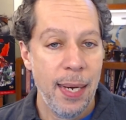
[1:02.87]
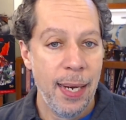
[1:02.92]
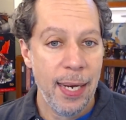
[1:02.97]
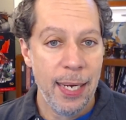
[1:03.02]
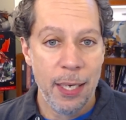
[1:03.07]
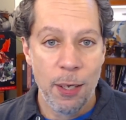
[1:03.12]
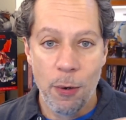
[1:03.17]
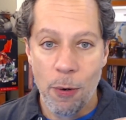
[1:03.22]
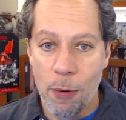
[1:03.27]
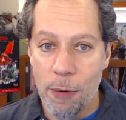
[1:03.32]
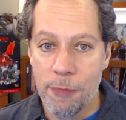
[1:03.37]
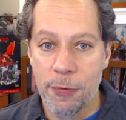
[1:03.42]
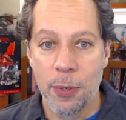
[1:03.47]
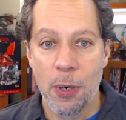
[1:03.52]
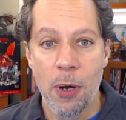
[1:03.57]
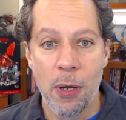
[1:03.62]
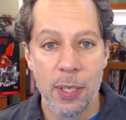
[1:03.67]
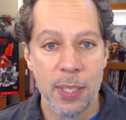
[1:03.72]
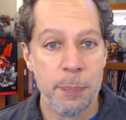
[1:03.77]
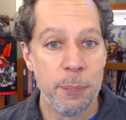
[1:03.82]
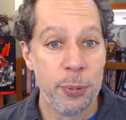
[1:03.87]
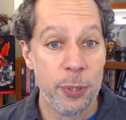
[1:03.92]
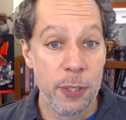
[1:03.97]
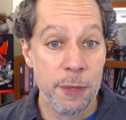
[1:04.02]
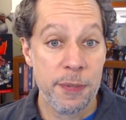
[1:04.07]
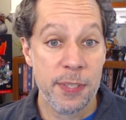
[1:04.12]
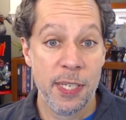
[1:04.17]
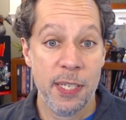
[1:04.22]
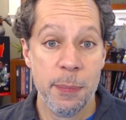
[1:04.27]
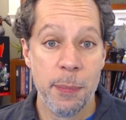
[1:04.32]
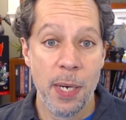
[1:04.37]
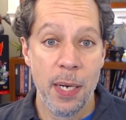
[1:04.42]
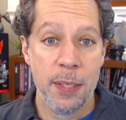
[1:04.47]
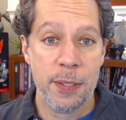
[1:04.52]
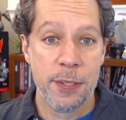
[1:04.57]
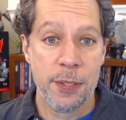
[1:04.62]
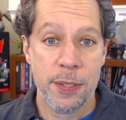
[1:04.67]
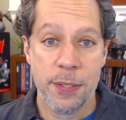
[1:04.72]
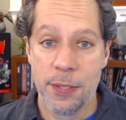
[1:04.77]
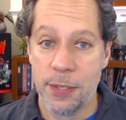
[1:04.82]
Overall improves on the
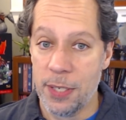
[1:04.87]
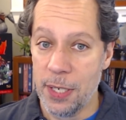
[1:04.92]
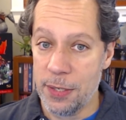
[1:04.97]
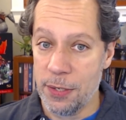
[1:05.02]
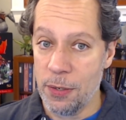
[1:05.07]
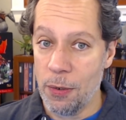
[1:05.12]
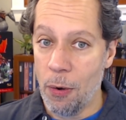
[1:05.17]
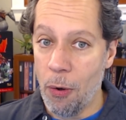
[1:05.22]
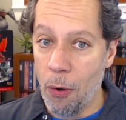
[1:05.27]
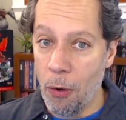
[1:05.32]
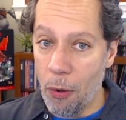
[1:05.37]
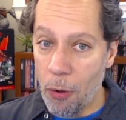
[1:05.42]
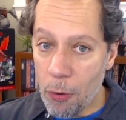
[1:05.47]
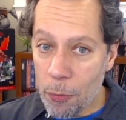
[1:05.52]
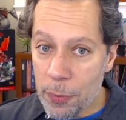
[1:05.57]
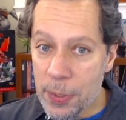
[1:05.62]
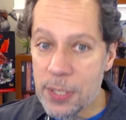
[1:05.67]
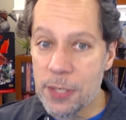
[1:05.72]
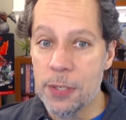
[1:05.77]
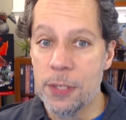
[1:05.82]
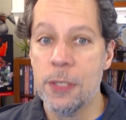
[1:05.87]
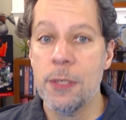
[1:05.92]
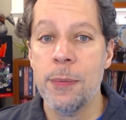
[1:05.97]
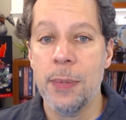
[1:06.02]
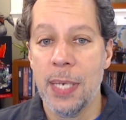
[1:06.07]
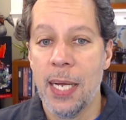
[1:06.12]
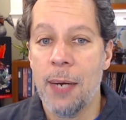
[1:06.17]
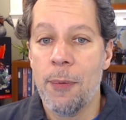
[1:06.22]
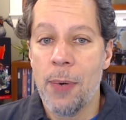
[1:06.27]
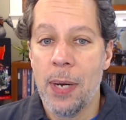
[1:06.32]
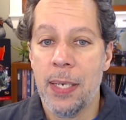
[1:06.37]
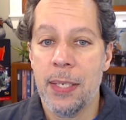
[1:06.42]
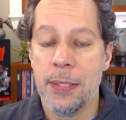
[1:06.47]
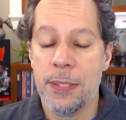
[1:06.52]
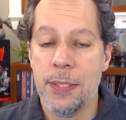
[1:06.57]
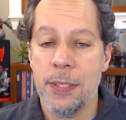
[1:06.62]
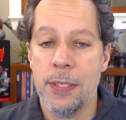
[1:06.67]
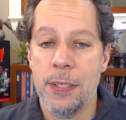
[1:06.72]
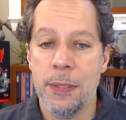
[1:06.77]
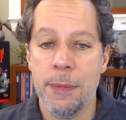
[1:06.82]
monsters. Doesn't always do what I want
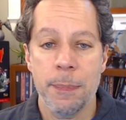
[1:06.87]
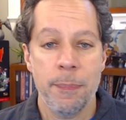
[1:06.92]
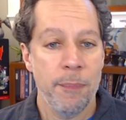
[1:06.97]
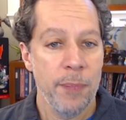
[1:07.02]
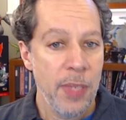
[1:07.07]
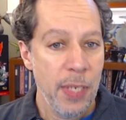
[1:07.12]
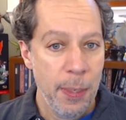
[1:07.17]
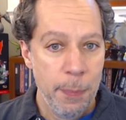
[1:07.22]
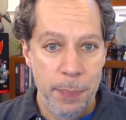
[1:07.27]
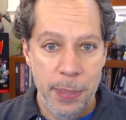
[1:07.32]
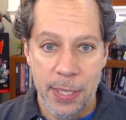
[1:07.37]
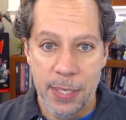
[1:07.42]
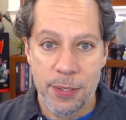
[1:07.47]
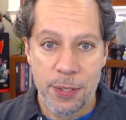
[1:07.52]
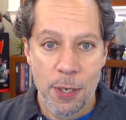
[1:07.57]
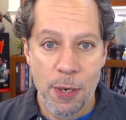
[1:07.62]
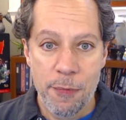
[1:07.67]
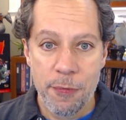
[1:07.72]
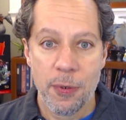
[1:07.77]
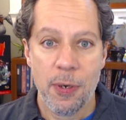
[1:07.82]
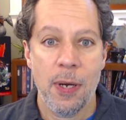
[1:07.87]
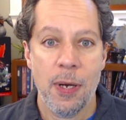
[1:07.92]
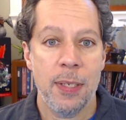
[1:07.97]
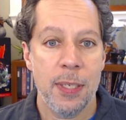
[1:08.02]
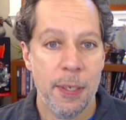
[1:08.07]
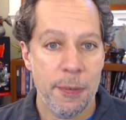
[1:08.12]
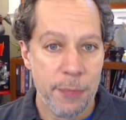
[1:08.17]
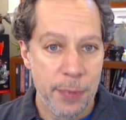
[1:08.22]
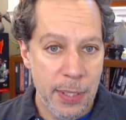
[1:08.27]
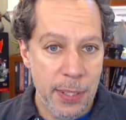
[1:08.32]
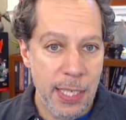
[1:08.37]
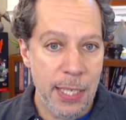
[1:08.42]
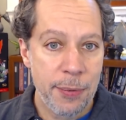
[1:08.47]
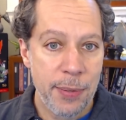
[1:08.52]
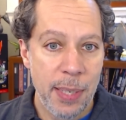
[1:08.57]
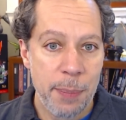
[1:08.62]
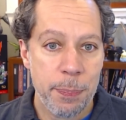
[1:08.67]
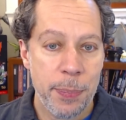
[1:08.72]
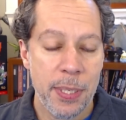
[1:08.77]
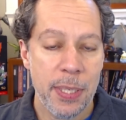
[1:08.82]
it to do, but it's overall a really
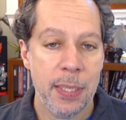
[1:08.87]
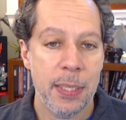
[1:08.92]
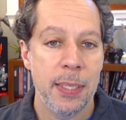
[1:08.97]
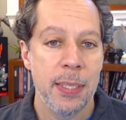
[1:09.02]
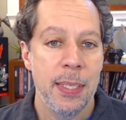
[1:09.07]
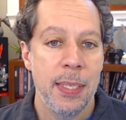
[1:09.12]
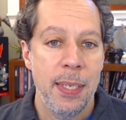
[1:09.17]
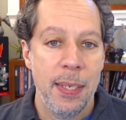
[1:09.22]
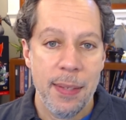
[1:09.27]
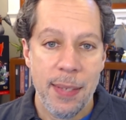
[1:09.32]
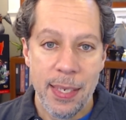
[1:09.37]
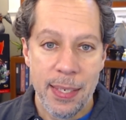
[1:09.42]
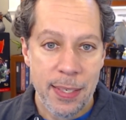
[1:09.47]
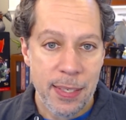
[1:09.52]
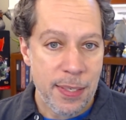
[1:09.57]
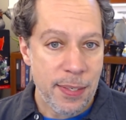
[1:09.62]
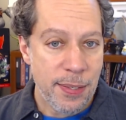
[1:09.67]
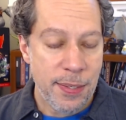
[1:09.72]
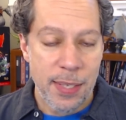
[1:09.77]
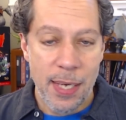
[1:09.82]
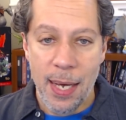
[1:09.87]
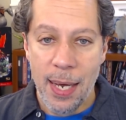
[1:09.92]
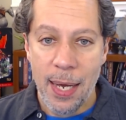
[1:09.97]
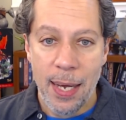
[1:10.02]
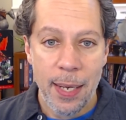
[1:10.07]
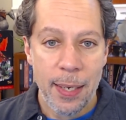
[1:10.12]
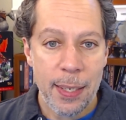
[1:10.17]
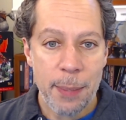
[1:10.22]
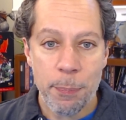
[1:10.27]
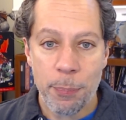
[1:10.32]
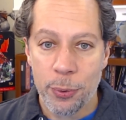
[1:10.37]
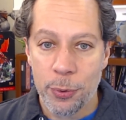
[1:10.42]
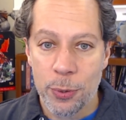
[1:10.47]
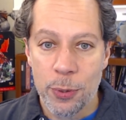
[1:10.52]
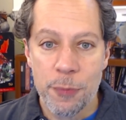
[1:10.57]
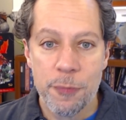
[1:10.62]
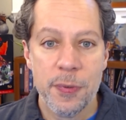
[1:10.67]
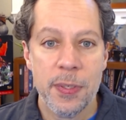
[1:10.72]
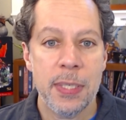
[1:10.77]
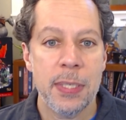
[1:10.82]
great book that is
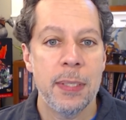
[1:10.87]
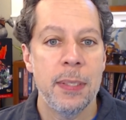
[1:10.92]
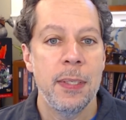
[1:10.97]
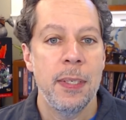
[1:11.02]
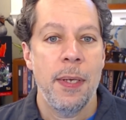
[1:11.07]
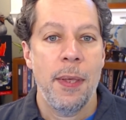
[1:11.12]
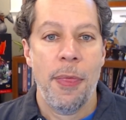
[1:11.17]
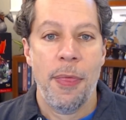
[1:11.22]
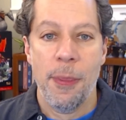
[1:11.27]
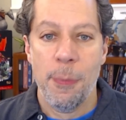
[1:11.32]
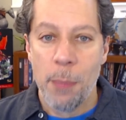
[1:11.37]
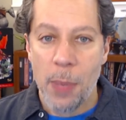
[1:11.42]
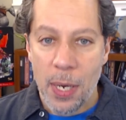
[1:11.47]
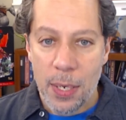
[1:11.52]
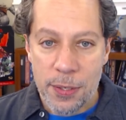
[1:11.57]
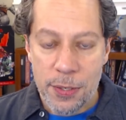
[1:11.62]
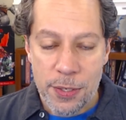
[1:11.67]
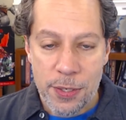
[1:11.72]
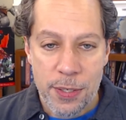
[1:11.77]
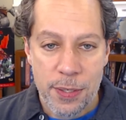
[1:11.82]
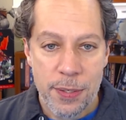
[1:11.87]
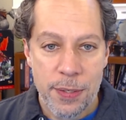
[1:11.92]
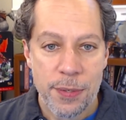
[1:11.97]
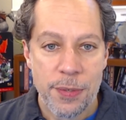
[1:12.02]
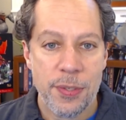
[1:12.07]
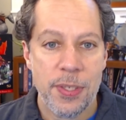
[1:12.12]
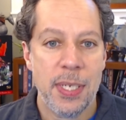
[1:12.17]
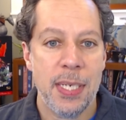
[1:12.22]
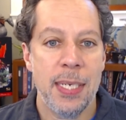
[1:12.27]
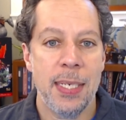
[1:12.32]
improving the monsters.